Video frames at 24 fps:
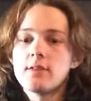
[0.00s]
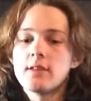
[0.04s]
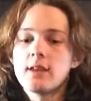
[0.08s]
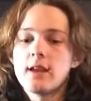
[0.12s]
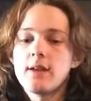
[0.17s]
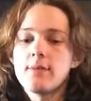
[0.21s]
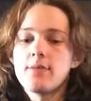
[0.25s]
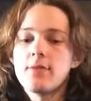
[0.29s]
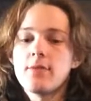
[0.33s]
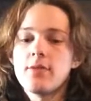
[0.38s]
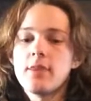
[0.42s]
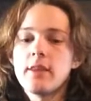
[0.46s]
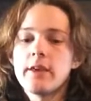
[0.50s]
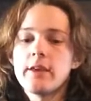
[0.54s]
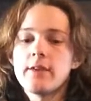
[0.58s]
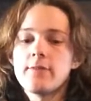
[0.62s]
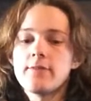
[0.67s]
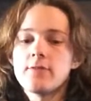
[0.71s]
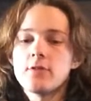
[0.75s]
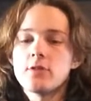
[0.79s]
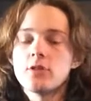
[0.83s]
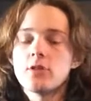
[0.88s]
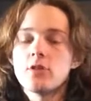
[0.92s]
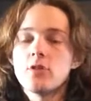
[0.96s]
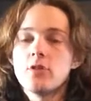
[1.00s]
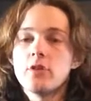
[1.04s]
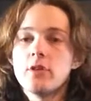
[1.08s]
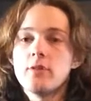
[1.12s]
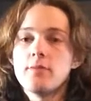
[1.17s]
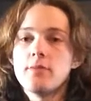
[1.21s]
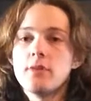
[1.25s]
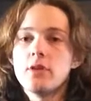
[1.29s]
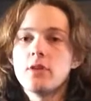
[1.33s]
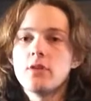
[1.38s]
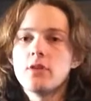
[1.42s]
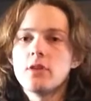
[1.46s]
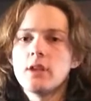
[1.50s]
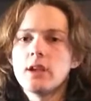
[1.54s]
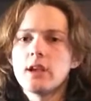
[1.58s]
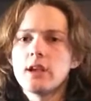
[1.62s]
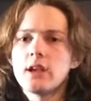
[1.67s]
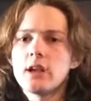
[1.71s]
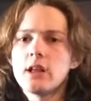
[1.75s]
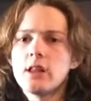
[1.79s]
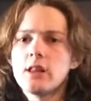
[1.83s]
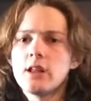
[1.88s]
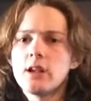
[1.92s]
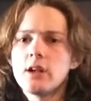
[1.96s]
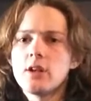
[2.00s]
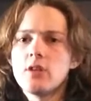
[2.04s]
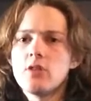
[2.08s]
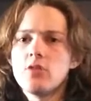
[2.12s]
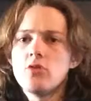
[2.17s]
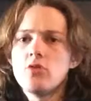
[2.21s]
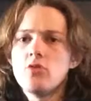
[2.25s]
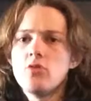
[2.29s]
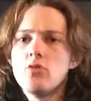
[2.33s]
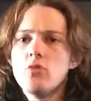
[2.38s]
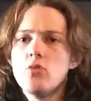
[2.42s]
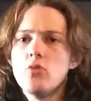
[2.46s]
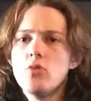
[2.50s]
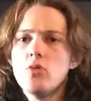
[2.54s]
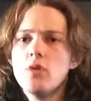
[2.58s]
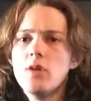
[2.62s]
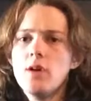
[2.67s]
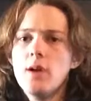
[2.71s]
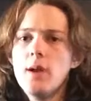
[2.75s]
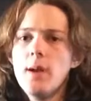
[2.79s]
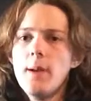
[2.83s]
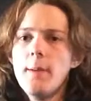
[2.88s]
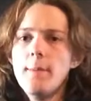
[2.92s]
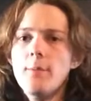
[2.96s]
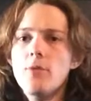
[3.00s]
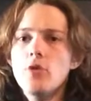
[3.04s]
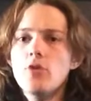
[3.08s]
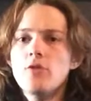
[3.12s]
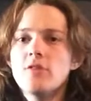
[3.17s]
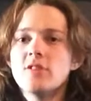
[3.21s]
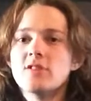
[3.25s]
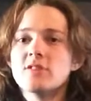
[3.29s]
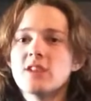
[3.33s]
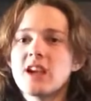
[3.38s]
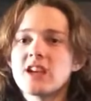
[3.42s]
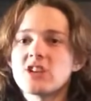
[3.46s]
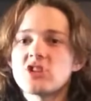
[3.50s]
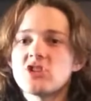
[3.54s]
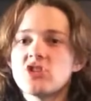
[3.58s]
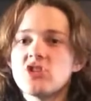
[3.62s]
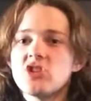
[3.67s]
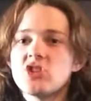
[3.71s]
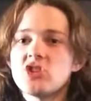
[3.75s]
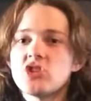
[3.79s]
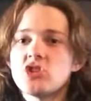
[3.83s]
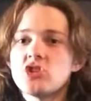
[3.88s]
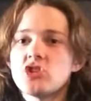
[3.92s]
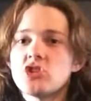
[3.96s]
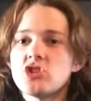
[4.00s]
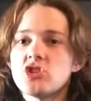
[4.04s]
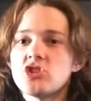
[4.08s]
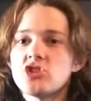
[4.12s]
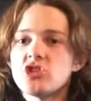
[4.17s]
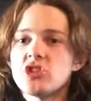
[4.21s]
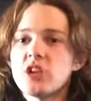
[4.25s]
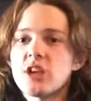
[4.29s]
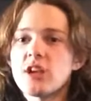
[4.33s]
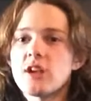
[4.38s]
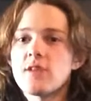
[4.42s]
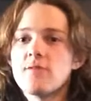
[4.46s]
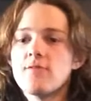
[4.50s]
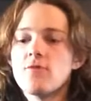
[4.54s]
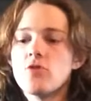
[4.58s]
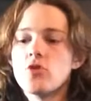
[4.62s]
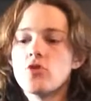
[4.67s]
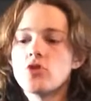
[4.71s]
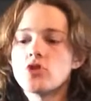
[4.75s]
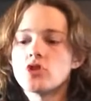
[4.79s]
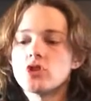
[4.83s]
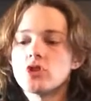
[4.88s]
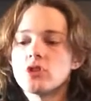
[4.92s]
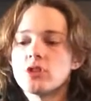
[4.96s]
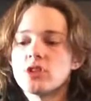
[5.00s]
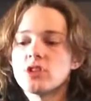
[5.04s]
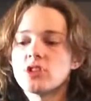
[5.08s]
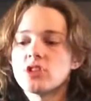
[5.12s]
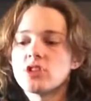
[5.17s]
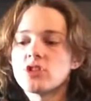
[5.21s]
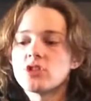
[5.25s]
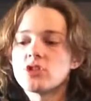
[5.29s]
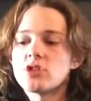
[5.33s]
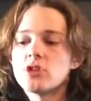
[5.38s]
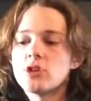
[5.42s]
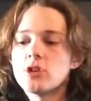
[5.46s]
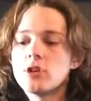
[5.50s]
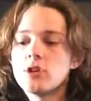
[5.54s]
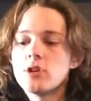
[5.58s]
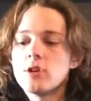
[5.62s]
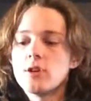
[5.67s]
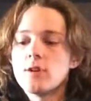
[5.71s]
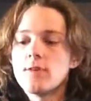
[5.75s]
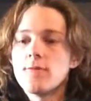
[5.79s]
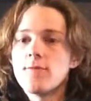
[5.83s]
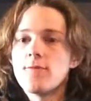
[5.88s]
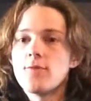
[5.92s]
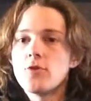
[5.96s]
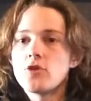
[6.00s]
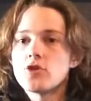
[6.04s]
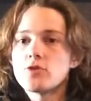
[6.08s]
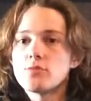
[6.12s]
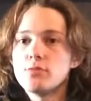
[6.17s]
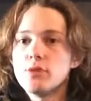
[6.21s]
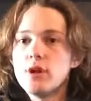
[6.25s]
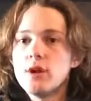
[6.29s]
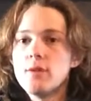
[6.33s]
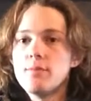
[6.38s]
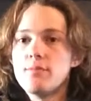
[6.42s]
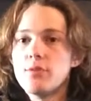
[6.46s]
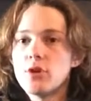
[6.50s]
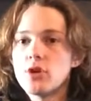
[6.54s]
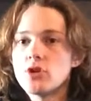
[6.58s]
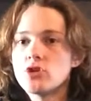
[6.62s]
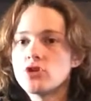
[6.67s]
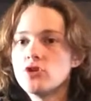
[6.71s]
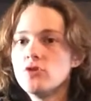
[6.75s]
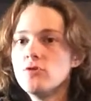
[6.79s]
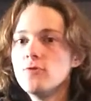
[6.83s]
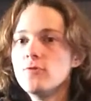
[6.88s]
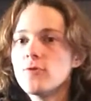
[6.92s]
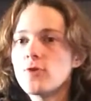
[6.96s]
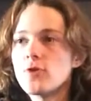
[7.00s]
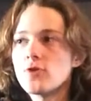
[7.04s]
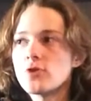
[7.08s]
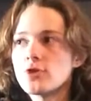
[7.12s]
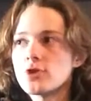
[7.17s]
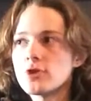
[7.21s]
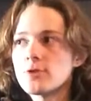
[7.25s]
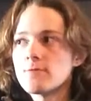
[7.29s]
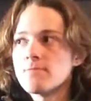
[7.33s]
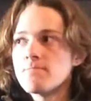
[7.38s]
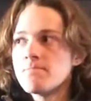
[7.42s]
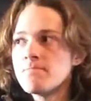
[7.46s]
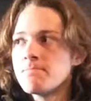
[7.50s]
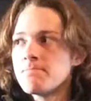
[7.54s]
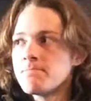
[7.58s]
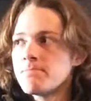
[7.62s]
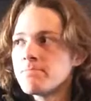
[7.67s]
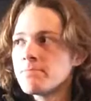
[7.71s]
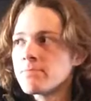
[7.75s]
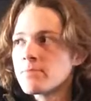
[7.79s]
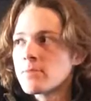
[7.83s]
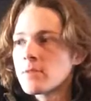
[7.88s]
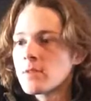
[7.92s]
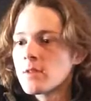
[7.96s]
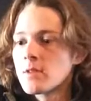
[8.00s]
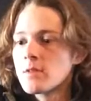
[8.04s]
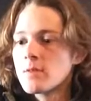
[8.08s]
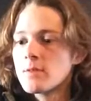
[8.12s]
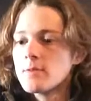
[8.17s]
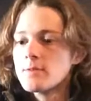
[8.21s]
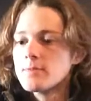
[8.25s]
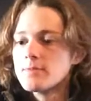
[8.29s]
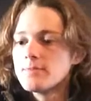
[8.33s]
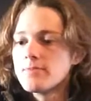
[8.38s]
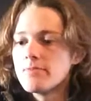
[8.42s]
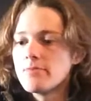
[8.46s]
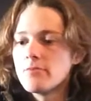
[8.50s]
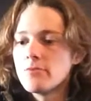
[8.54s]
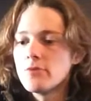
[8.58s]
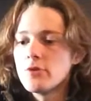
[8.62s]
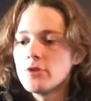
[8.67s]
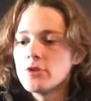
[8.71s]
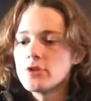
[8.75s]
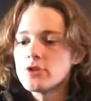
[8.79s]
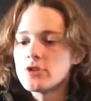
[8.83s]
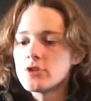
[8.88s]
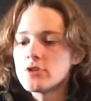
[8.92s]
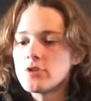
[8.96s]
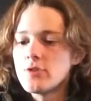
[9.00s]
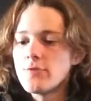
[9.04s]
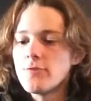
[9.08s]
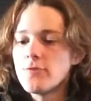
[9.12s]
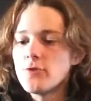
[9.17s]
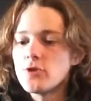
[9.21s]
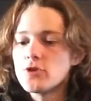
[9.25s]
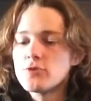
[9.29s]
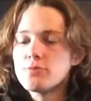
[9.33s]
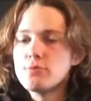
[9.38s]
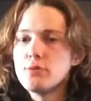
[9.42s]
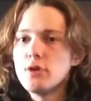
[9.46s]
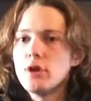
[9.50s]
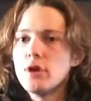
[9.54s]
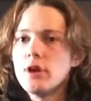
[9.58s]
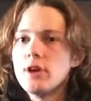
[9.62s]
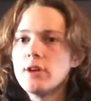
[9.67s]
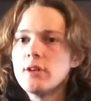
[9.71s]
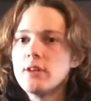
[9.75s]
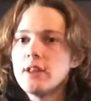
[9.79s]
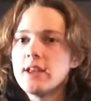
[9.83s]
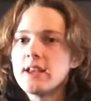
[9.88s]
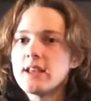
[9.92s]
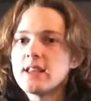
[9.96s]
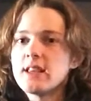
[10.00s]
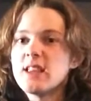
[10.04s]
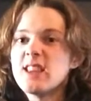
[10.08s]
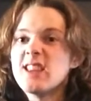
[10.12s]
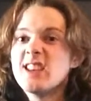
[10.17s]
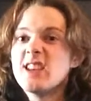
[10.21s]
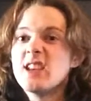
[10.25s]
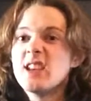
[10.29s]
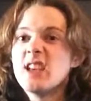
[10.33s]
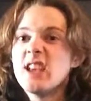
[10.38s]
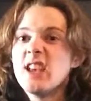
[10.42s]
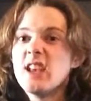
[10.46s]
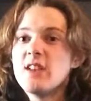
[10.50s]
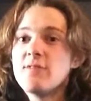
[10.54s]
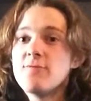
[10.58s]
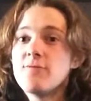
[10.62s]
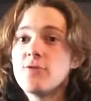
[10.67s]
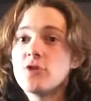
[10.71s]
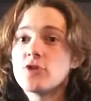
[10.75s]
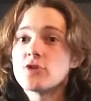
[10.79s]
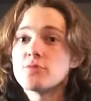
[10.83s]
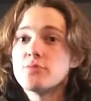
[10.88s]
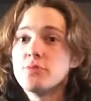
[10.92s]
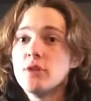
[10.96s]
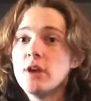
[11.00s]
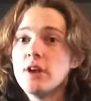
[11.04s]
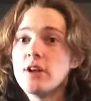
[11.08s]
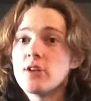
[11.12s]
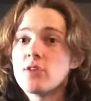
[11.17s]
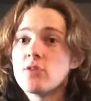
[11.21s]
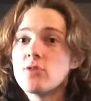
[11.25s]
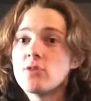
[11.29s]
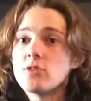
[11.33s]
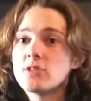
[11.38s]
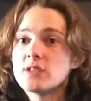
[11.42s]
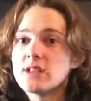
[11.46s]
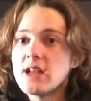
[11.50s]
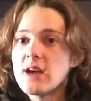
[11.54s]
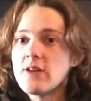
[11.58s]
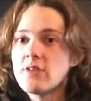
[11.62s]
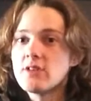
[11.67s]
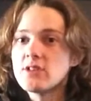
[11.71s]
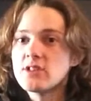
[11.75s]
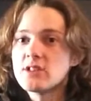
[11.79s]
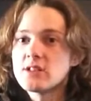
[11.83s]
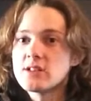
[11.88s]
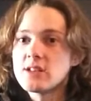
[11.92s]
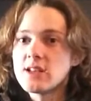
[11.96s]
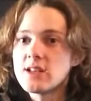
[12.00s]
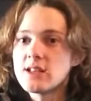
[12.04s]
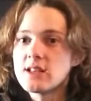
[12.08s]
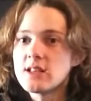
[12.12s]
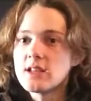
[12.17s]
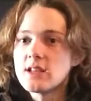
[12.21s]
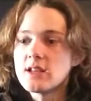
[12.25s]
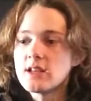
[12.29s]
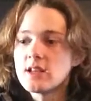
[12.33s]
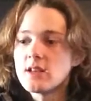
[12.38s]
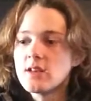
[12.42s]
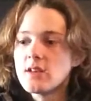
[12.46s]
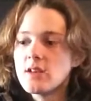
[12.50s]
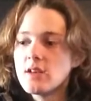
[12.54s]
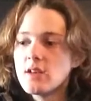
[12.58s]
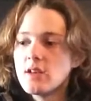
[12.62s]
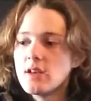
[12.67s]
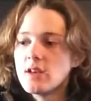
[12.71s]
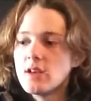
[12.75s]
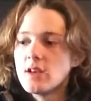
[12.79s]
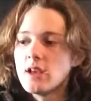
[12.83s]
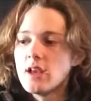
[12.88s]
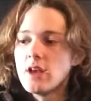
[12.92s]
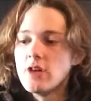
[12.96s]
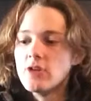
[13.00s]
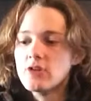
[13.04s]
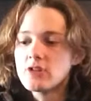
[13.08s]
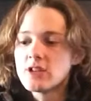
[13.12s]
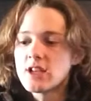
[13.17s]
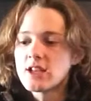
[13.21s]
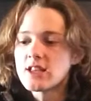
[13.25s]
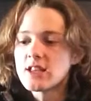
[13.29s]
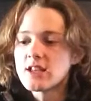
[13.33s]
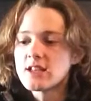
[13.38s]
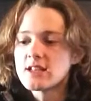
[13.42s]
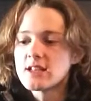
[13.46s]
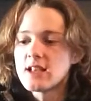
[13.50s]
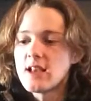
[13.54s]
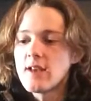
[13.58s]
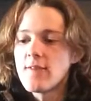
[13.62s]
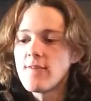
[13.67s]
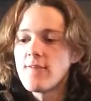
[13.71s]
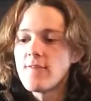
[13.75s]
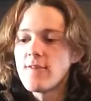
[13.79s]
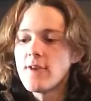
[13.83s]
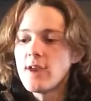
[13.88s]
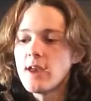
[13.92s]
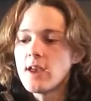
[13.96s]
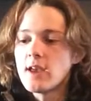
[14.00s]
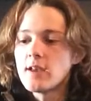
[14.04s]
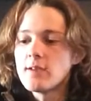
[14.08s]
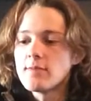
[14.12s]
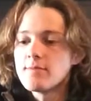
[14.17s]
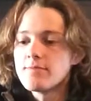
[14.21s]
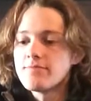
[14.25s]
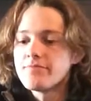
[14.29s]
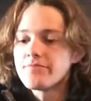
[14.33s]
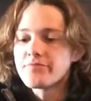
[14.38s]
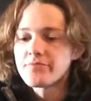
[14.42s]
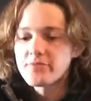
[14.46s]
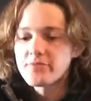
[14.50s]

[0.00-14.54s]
type of knife, it only appeared kind of in 2 movies. Actually, this is the second version. This is the First Blood Part 2 version. Which the First Blood, in First Blood, of course, that was it was the same thing